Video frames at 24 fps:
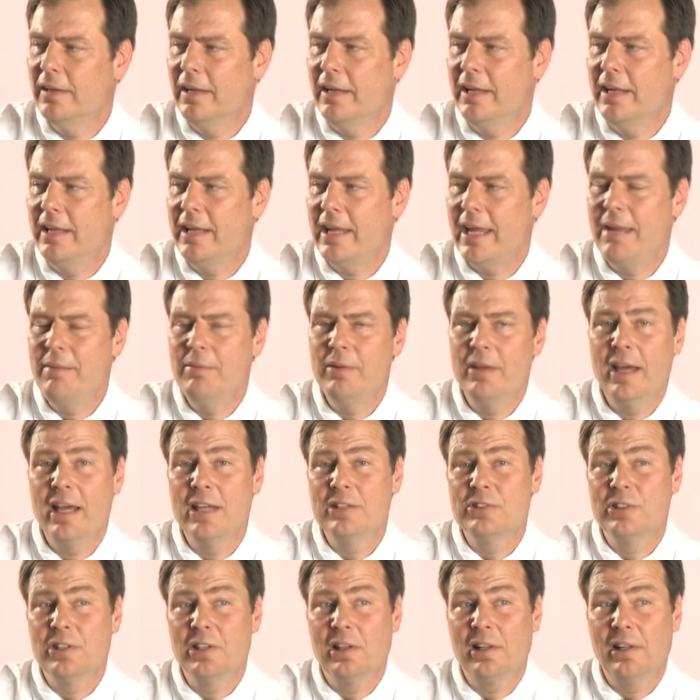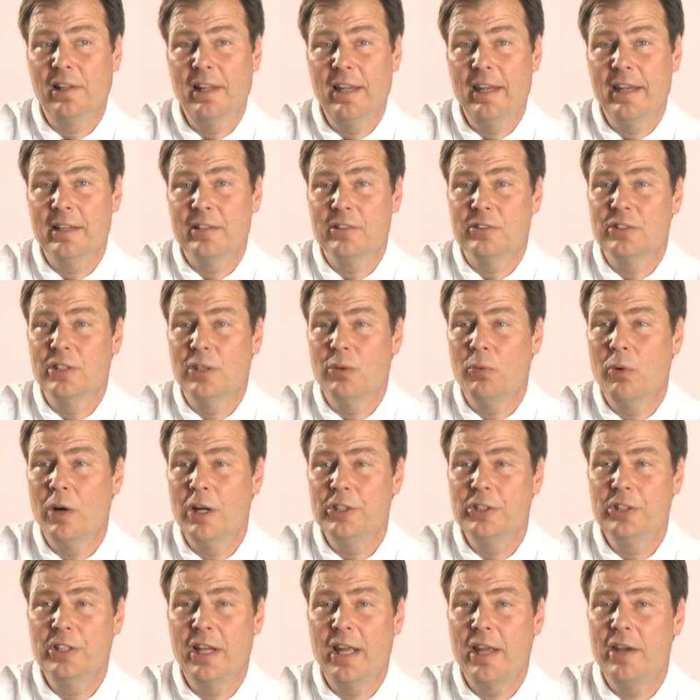He came to us at a clinic, said, "What
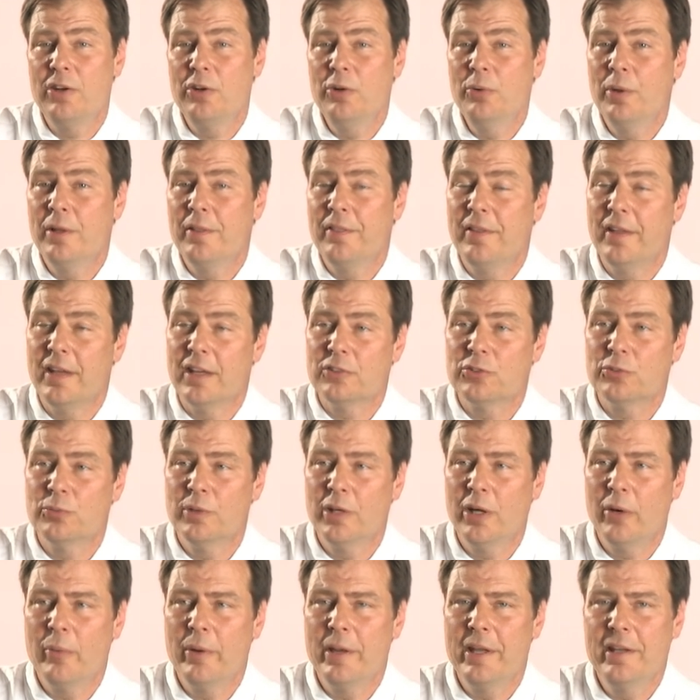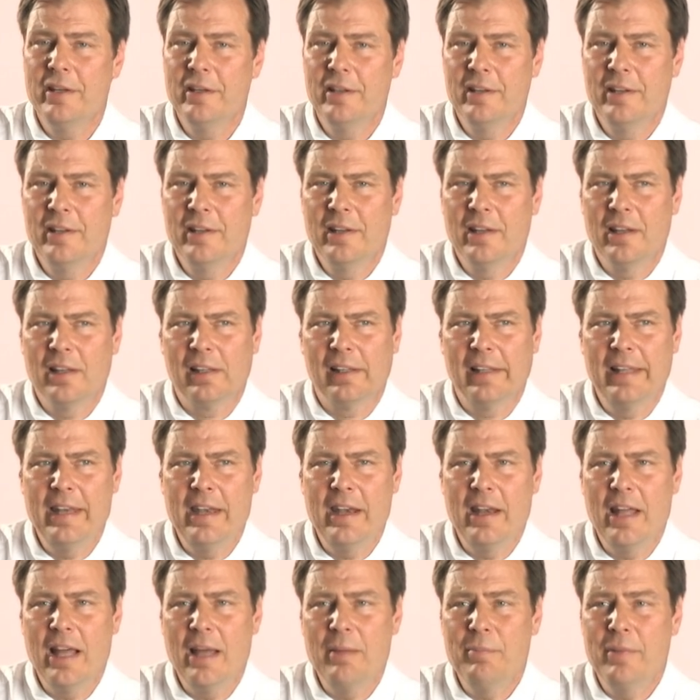should I do with this?" Well, we cleaned
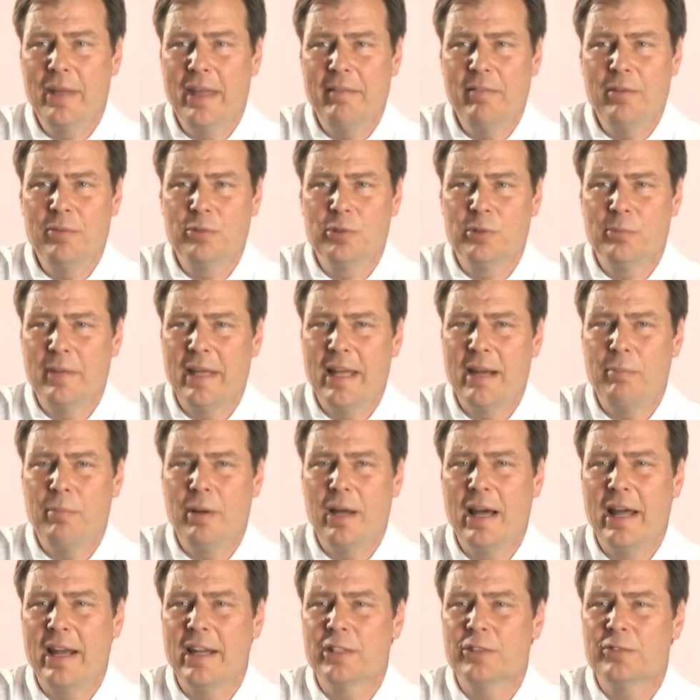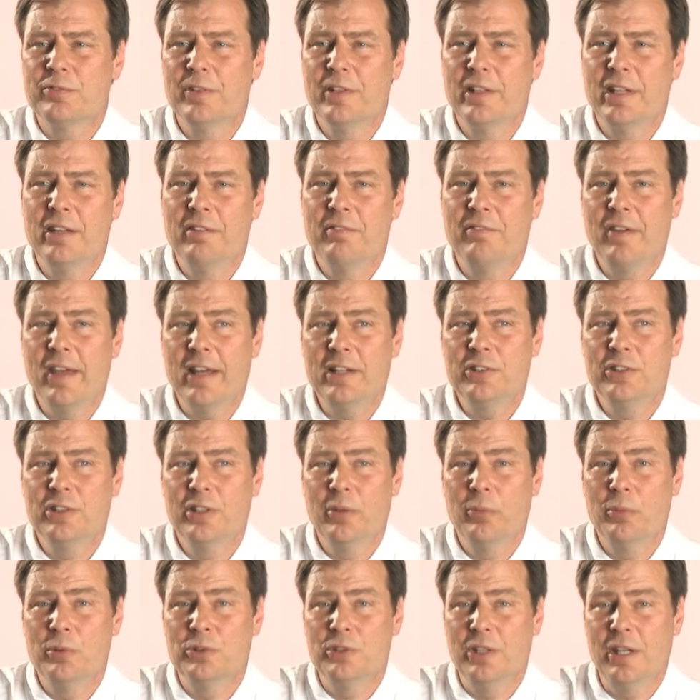it up, gave him some antibiotics for the infection
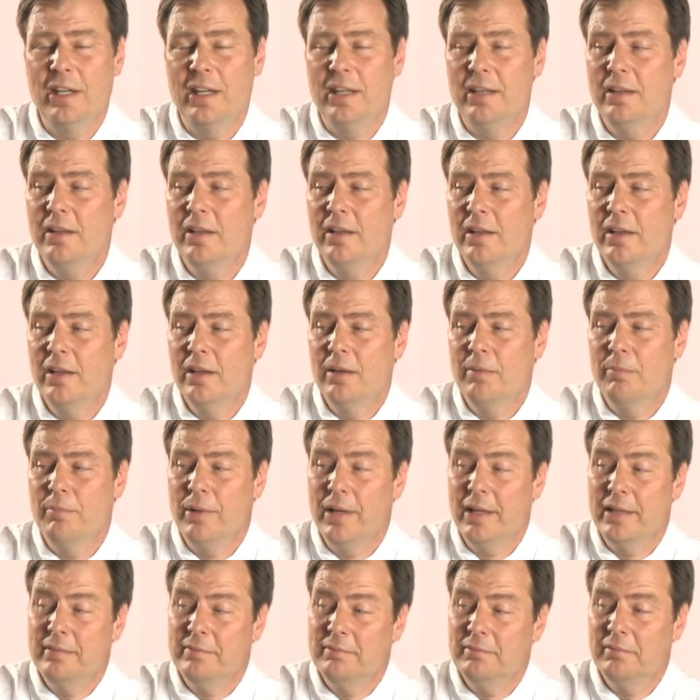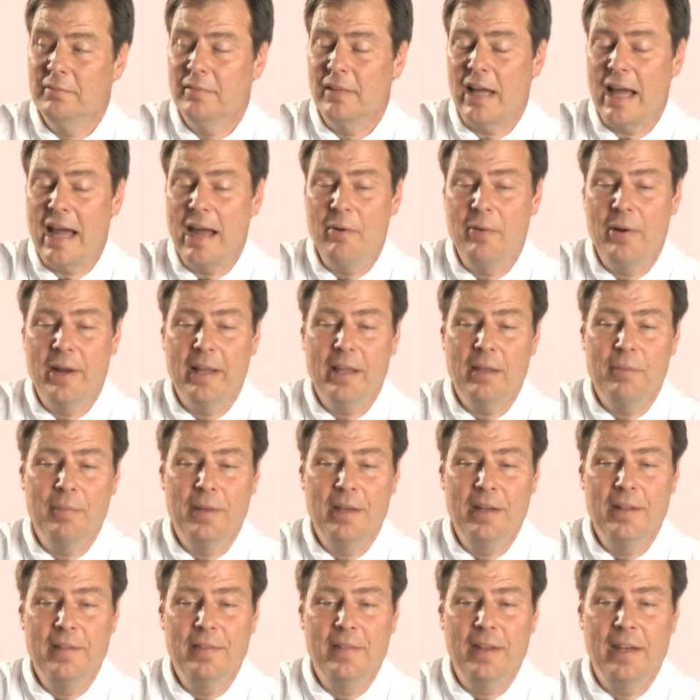that was in it, but I
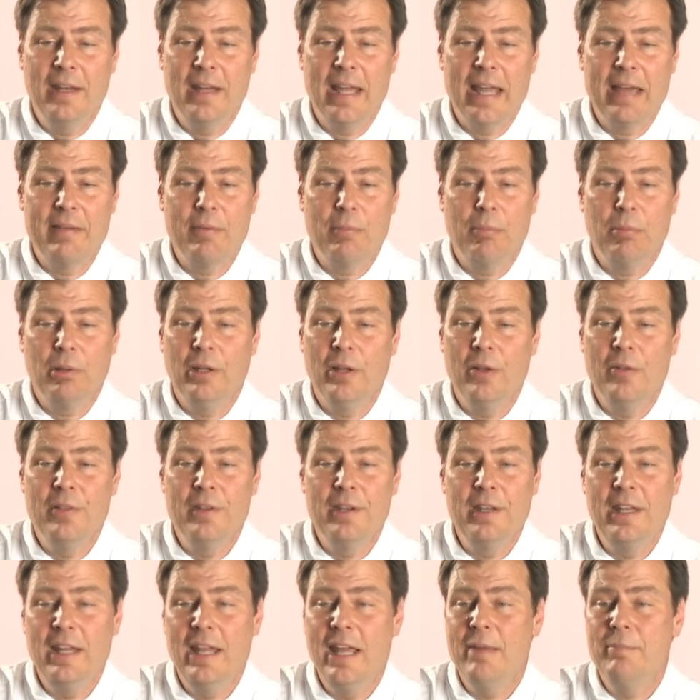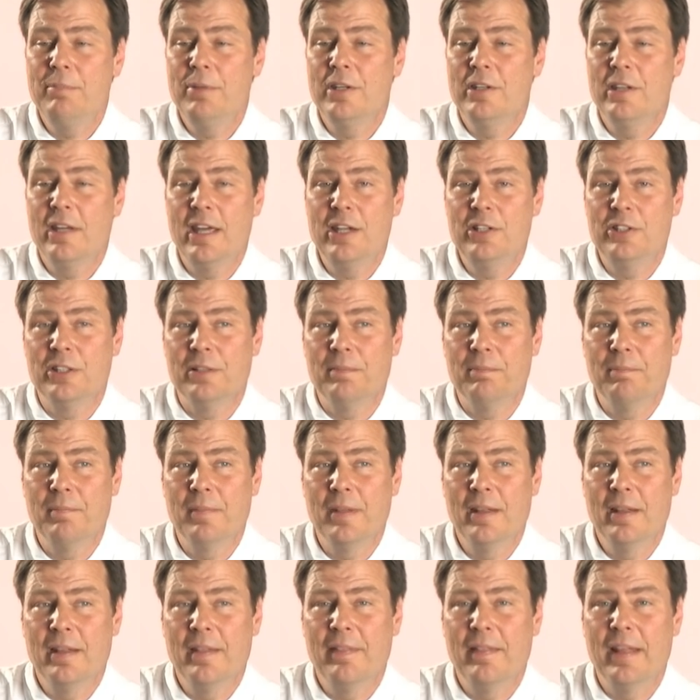recommended that he have a below-the-knee amputation.
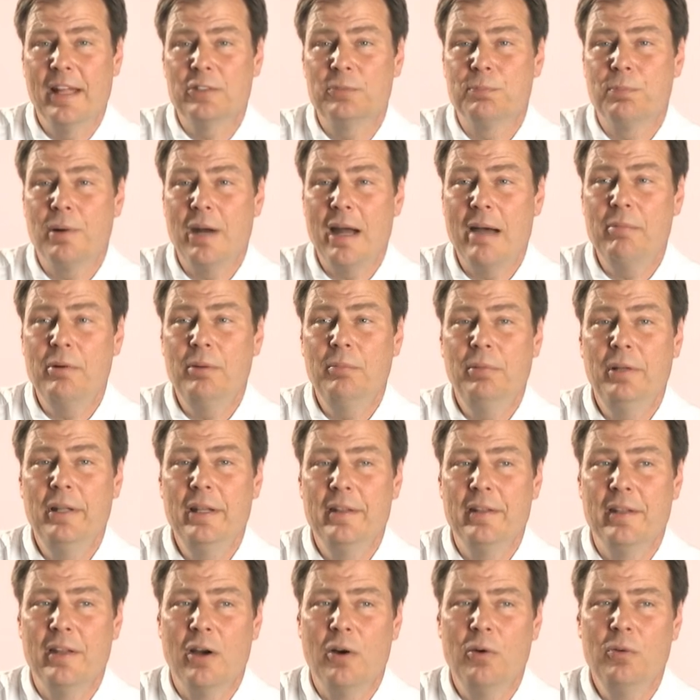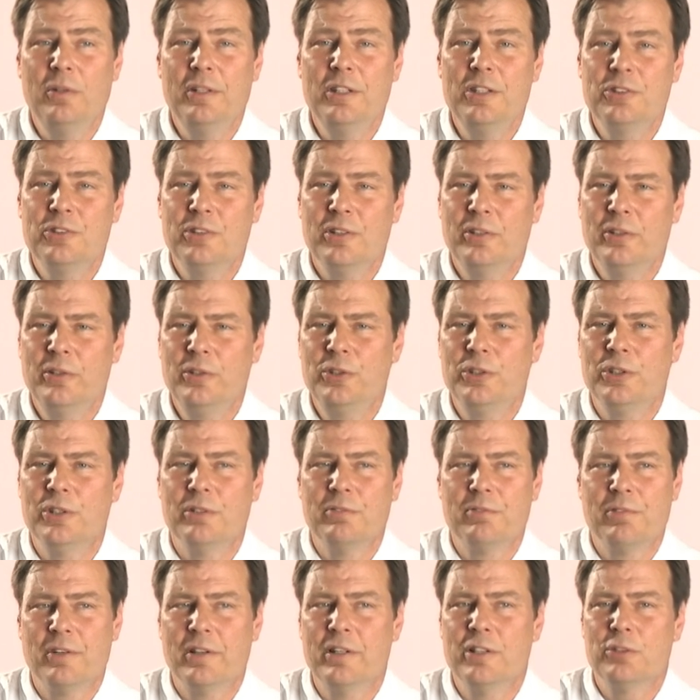That's probably the only
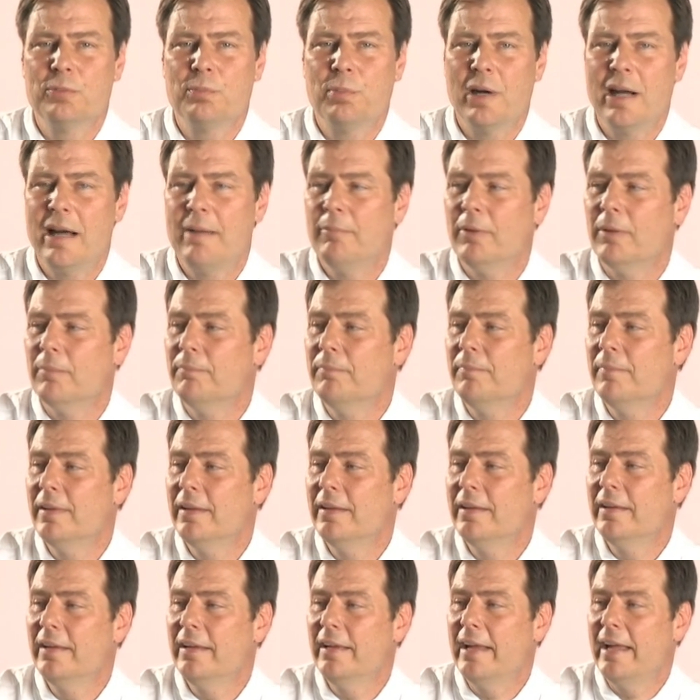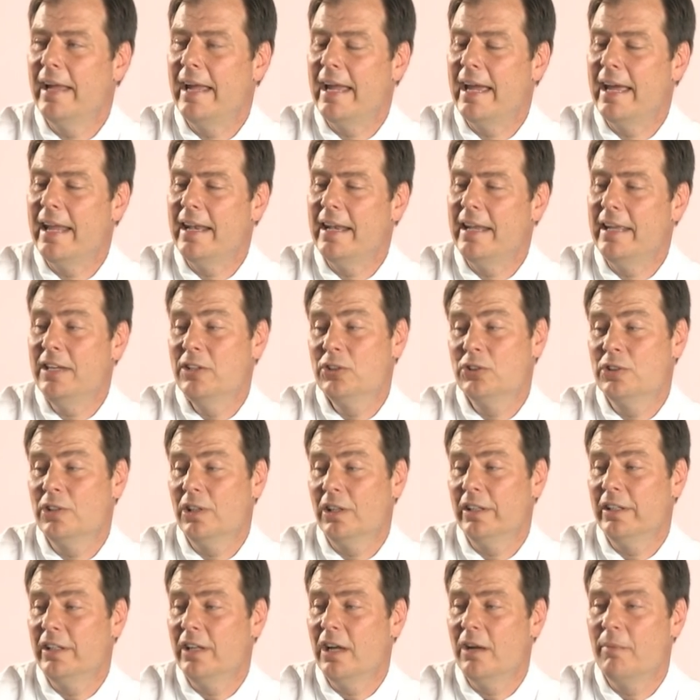solution for his problem, and he's
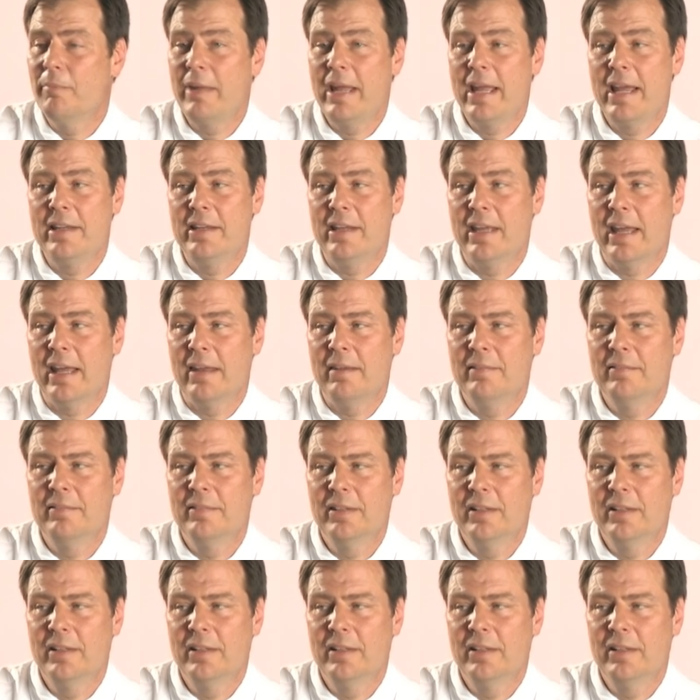still a young man yet.